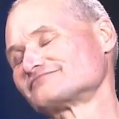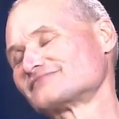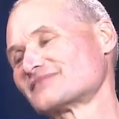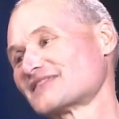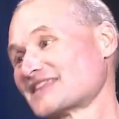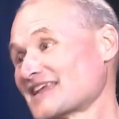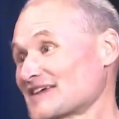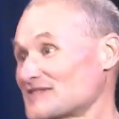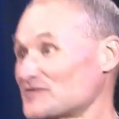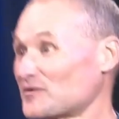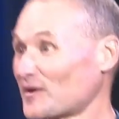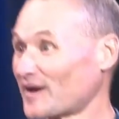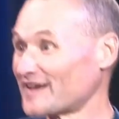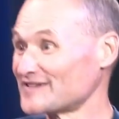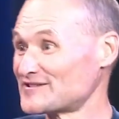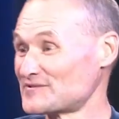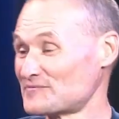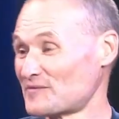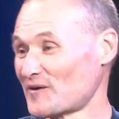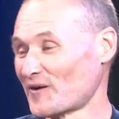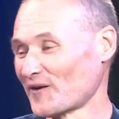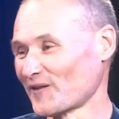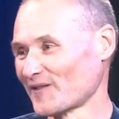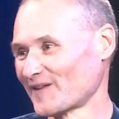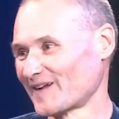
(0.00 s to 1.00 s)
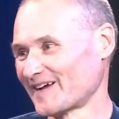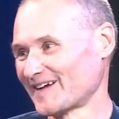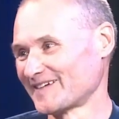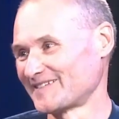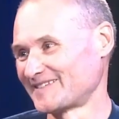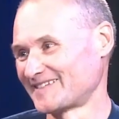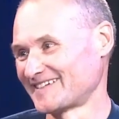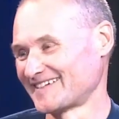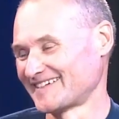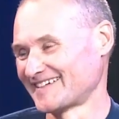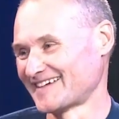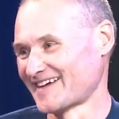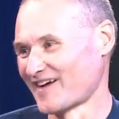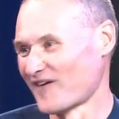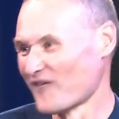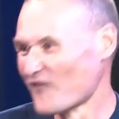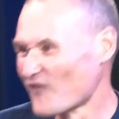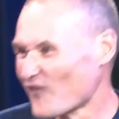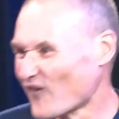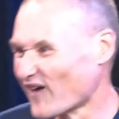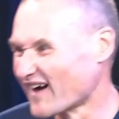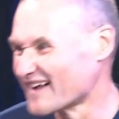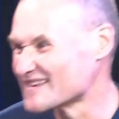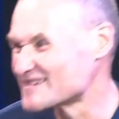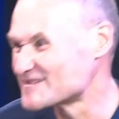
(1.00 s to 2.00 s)
There's one spot left.
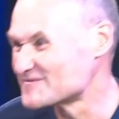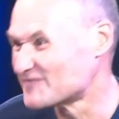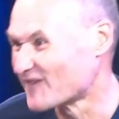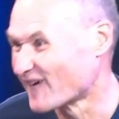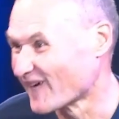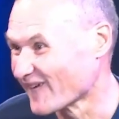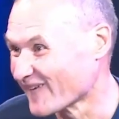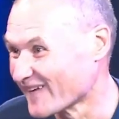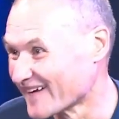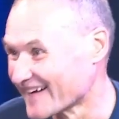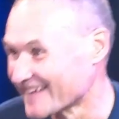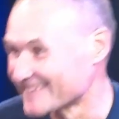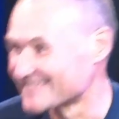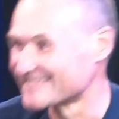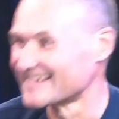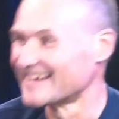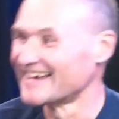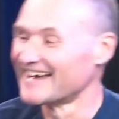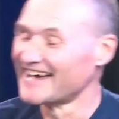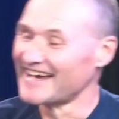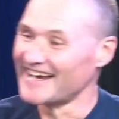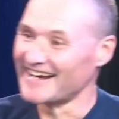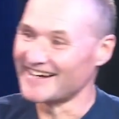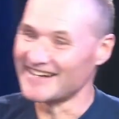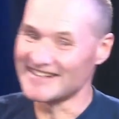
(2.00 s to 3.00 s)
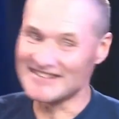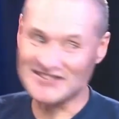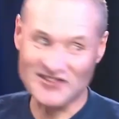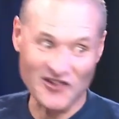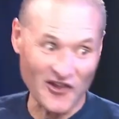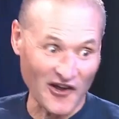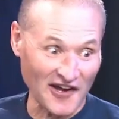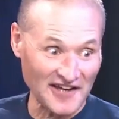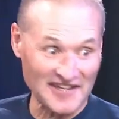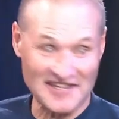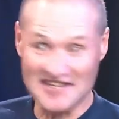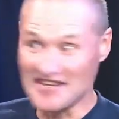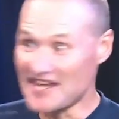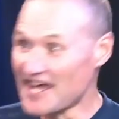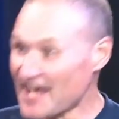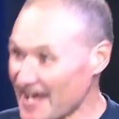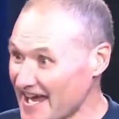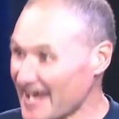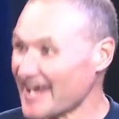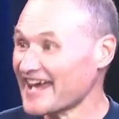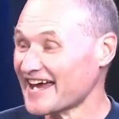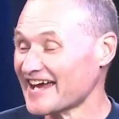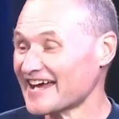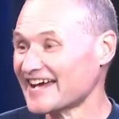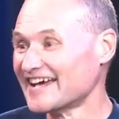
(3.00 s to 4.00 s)
One spot left. And it's like,
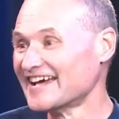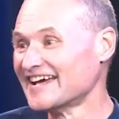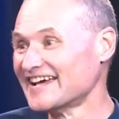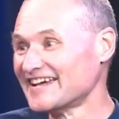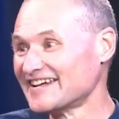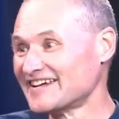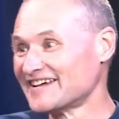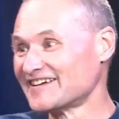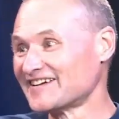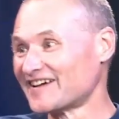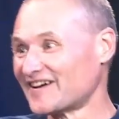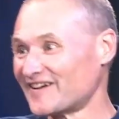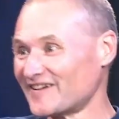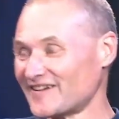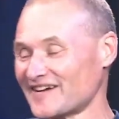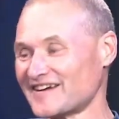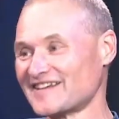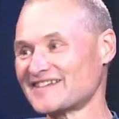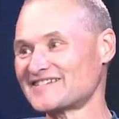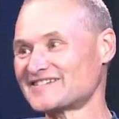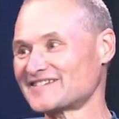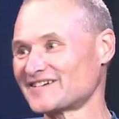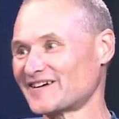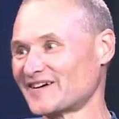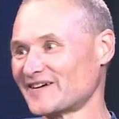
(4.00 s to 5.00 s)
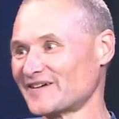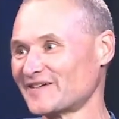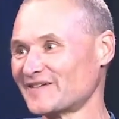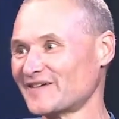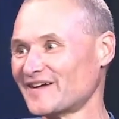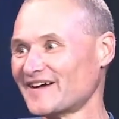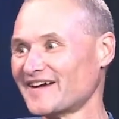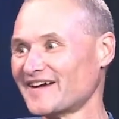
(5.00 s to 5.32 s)
yeah, you know, and so